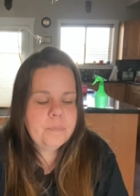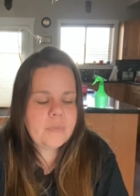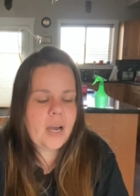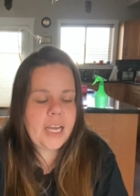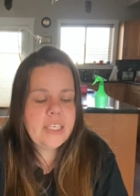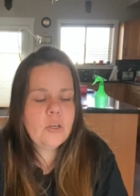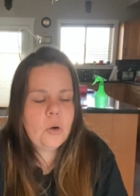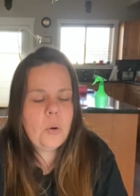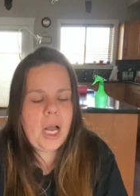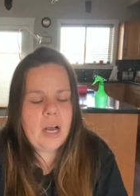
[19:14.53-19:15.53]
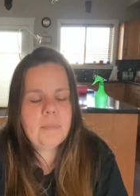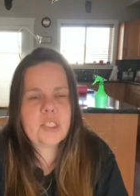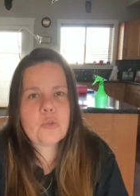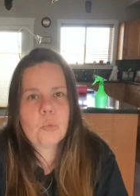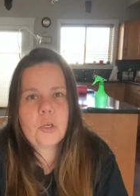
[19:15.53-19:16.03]
I know how
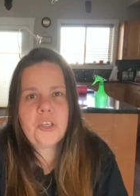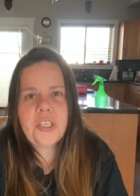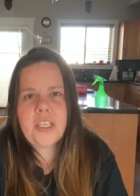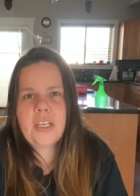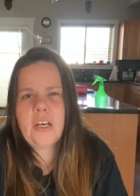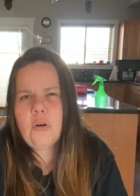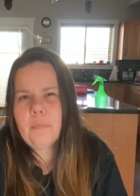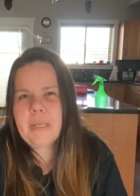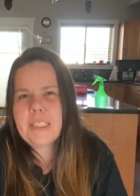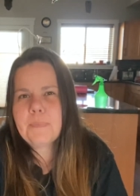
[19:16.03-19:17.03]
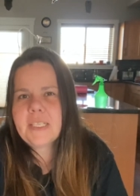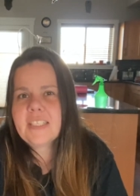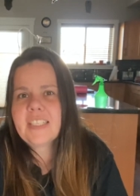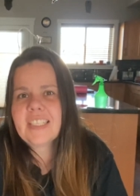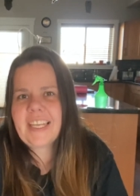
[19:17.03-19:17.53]
much work a home-based
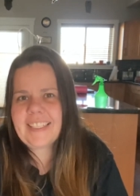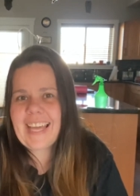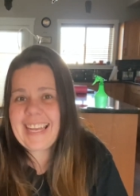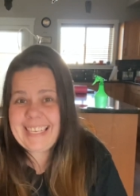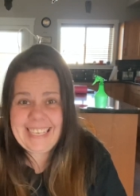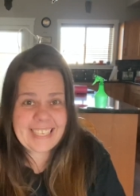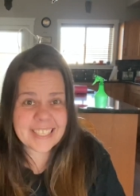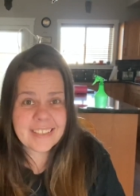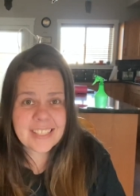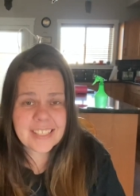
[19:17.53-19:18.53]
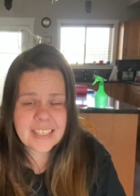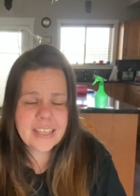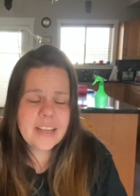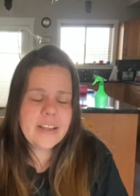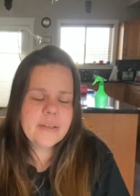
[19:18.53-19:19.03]
business like that is,
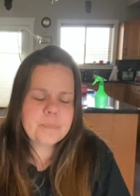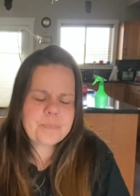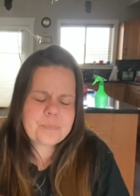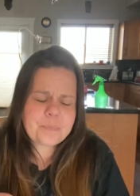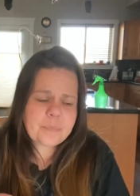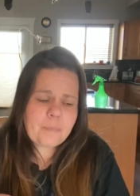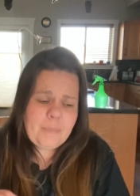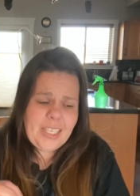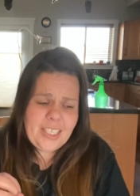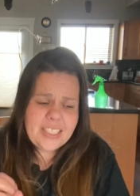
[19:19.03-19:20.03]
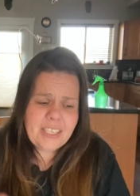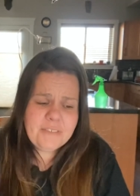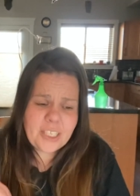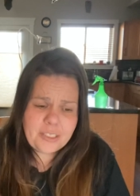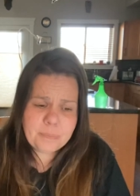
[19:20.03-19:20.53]
as I've
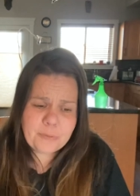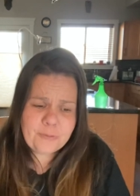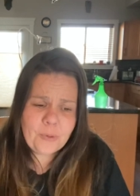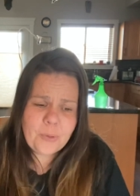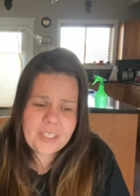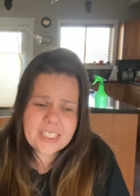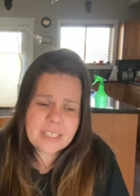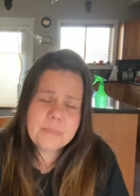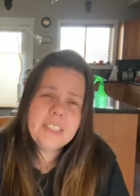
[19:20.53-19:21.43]
done it before, and it's something